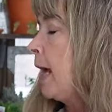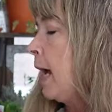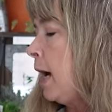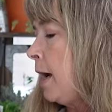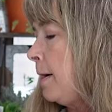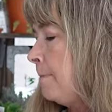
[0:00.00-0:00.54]

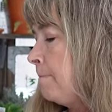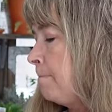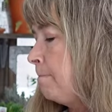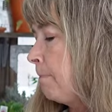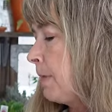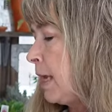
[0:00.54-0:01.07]
And
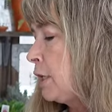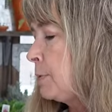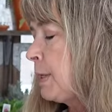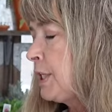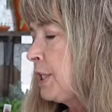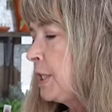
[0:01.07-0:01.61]

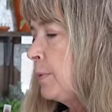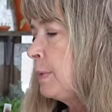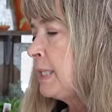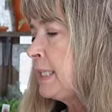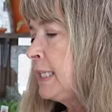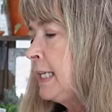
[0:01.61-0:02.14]
especially as they'll be
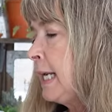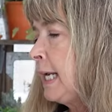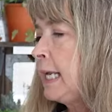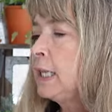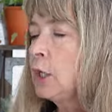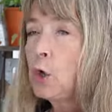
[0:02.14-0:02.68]
sitting
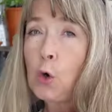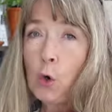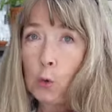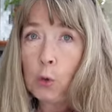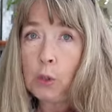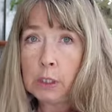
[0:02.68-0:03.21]
in the
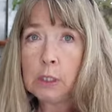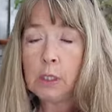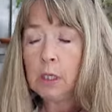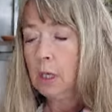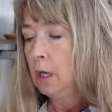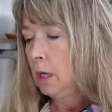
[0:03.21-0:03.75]
cold
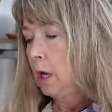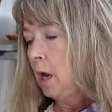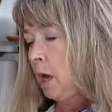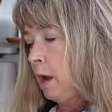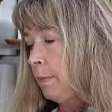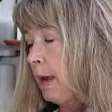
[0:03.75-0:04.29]

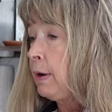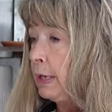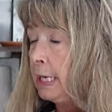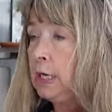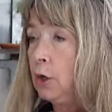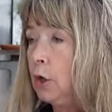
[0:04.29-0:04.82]
out
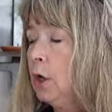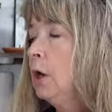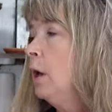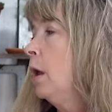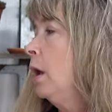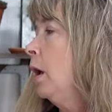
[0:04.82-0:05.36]
here.
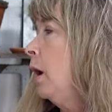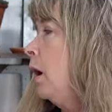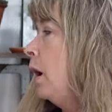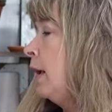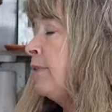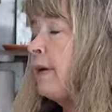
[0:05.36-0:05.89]

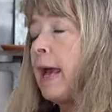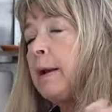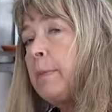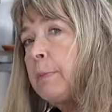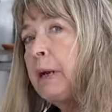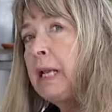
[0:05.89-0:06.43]
If I had
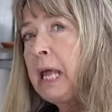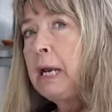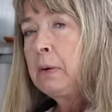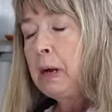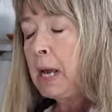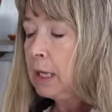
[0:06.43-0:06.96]
them on my light
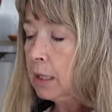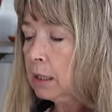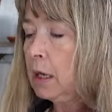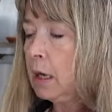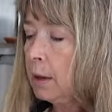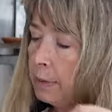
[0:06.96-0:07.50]
rack,
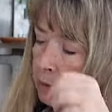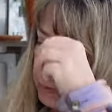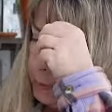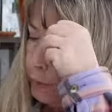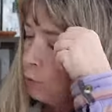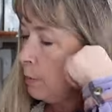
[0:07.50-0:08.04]
it would
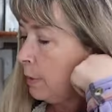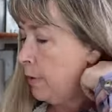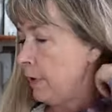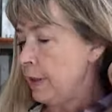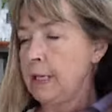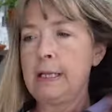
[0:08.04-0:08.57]
be warm
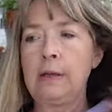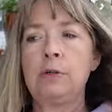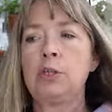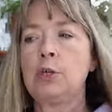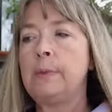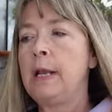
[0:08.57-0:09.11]
enough. I think they would
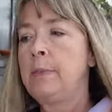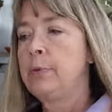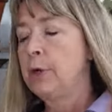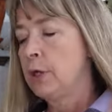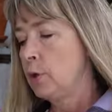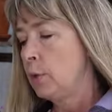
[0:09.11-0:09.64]
germinate
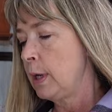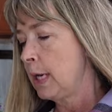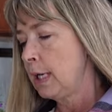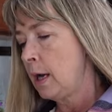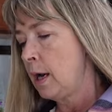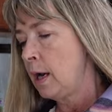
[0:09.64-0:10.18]
pretty
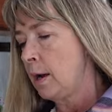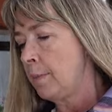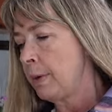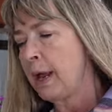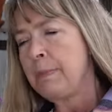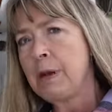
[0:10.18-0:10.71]
quick,
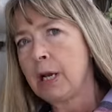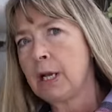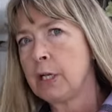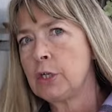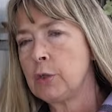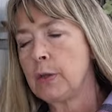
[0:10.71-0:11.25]
but I'm not
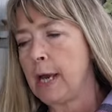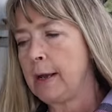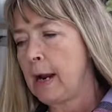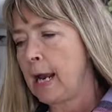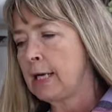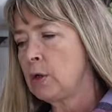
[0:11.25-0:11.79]
going to do that.
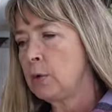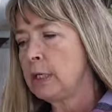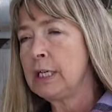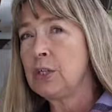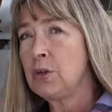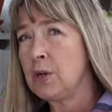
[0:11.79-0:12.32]
I don't
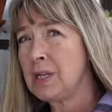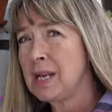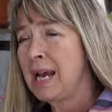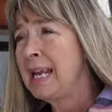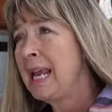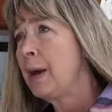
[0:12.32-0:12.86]
need to, because
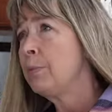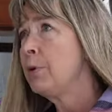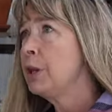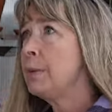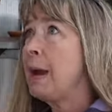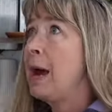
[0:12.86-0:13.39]
I can't
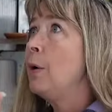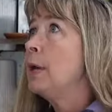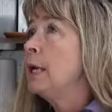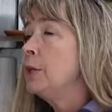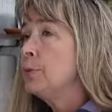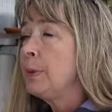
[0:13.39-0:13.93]
put them out
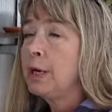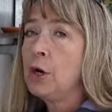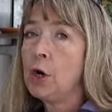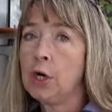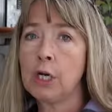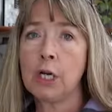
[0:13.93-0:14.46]
into my
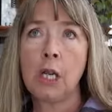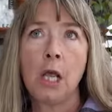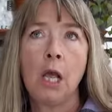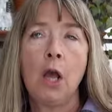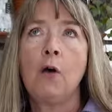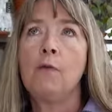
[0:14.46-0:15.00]
garden
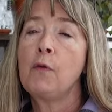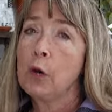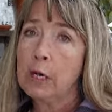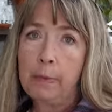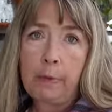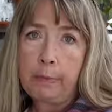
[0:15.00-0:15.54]
for a
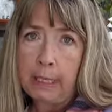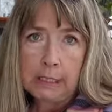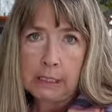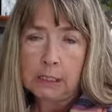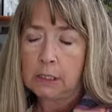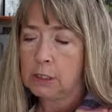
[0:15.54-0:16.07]
couple
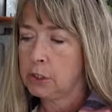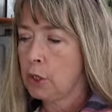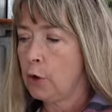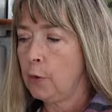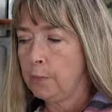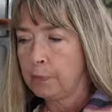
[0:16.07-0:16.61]
months.
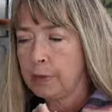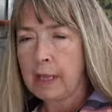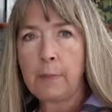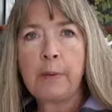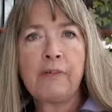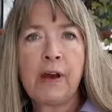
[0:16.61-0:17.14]
So
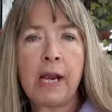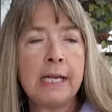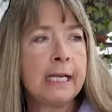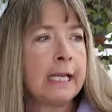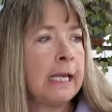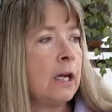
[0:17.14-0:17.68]
they'll be fine
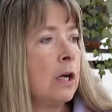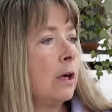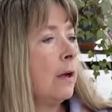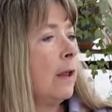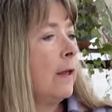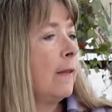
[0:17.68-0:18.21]
in
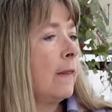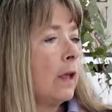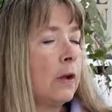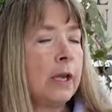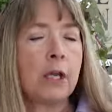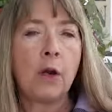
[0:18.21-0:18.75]
here. They'll
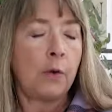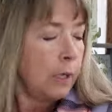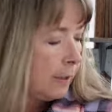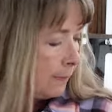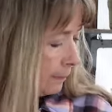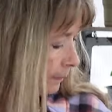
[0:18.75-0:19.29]
get
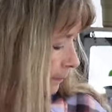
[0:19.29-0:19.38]
going,